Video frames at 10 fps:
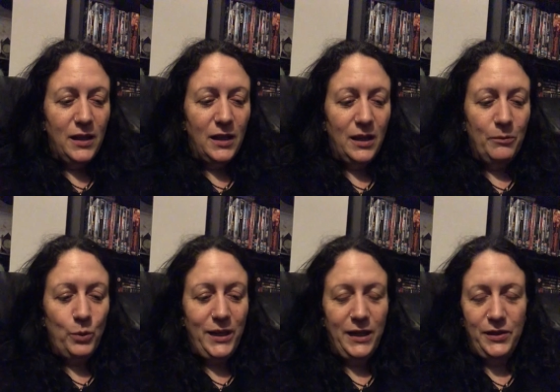um, we
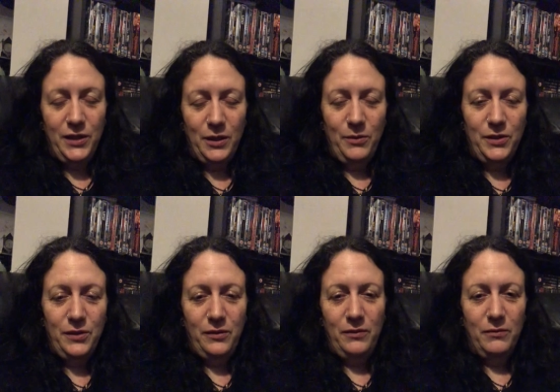had to go
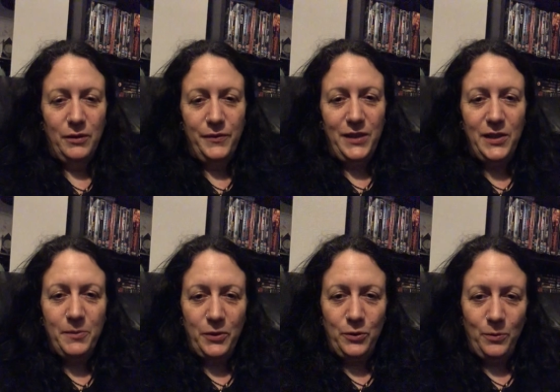into obviously a
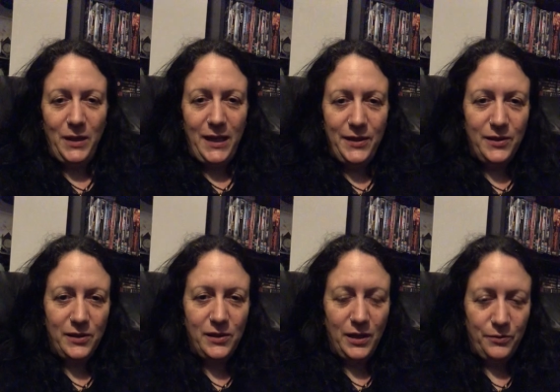special place, a
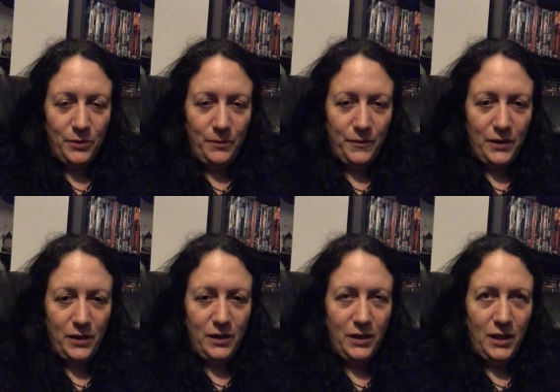side room for
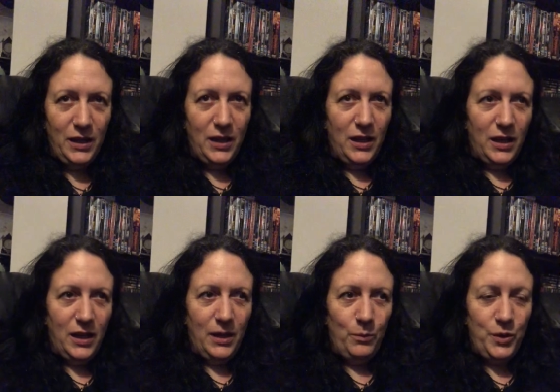her,
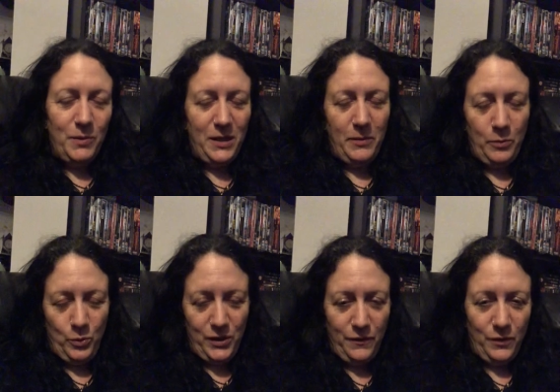um, which made it a bit more
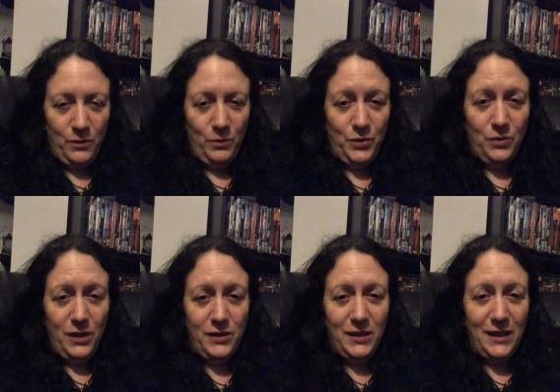difficult with trying
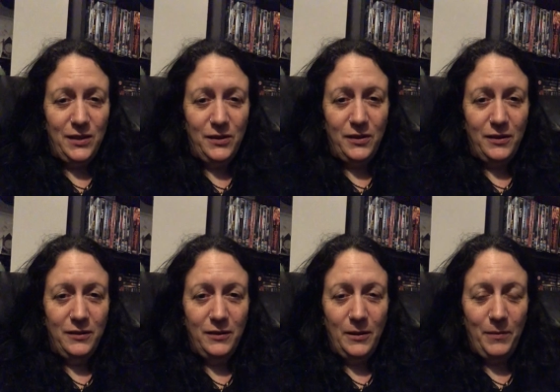to get her
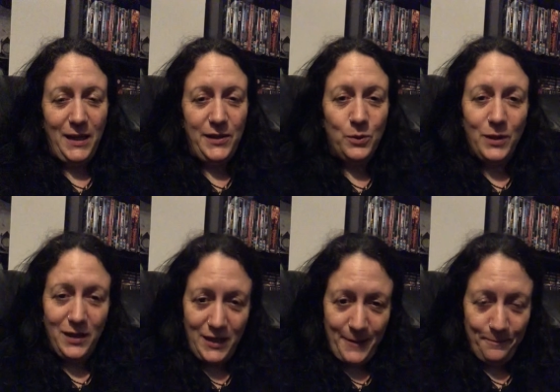place
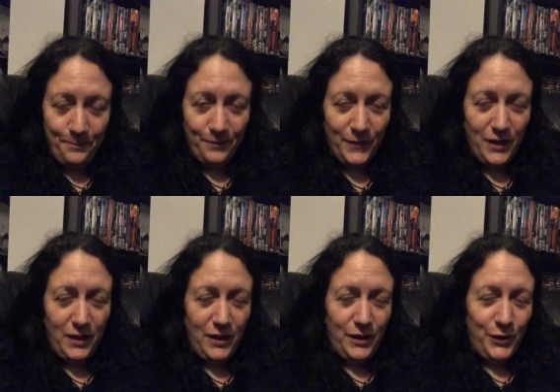quickly.
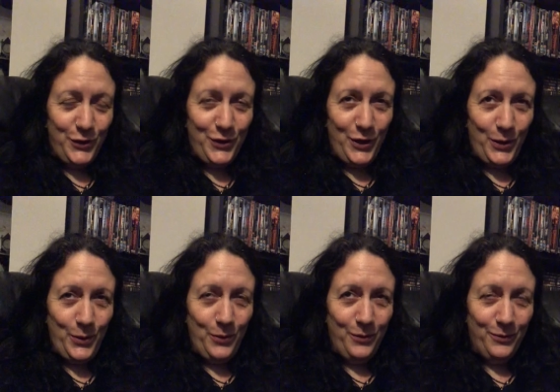
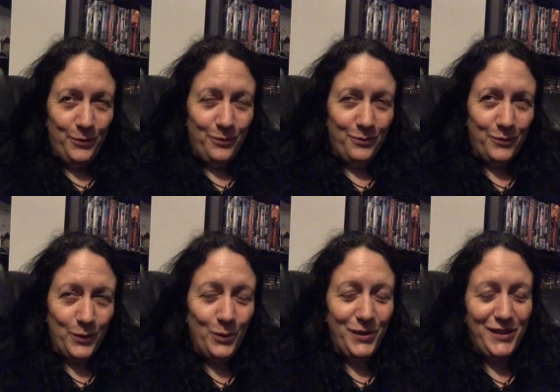So
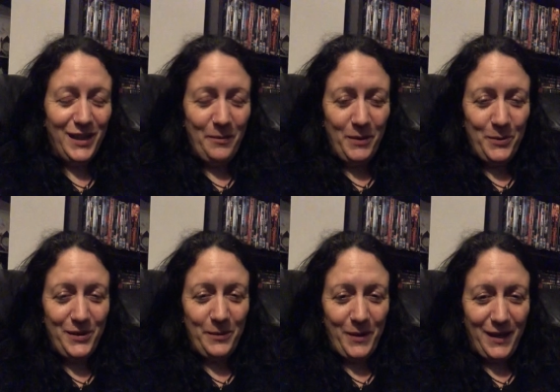all the time I was in
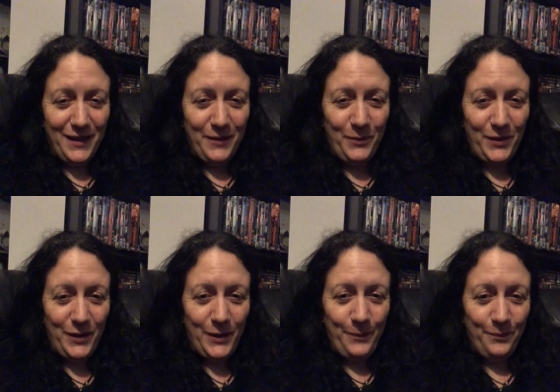the back with
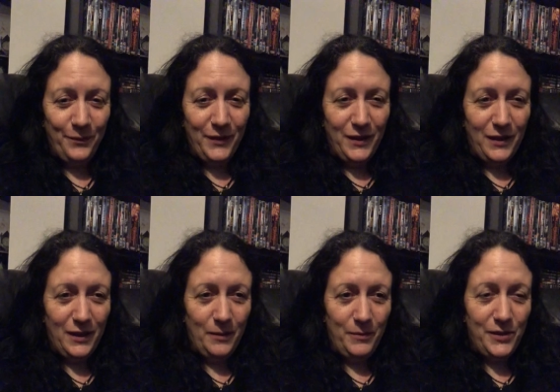her,
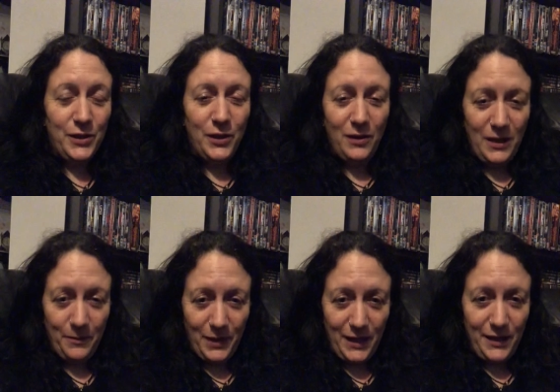um, securely in
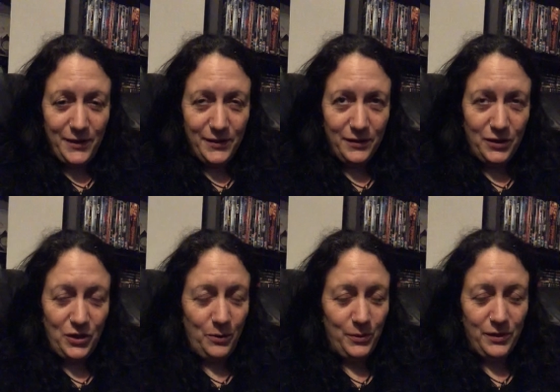place, and
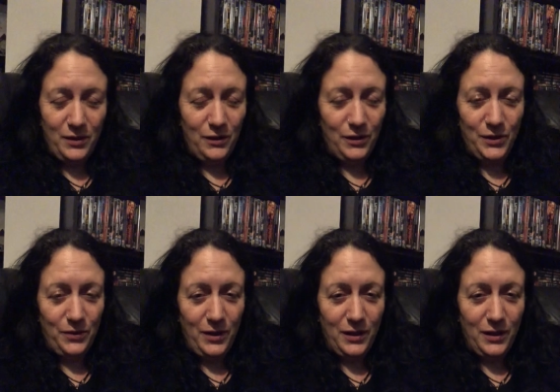she wasn't hurt or anything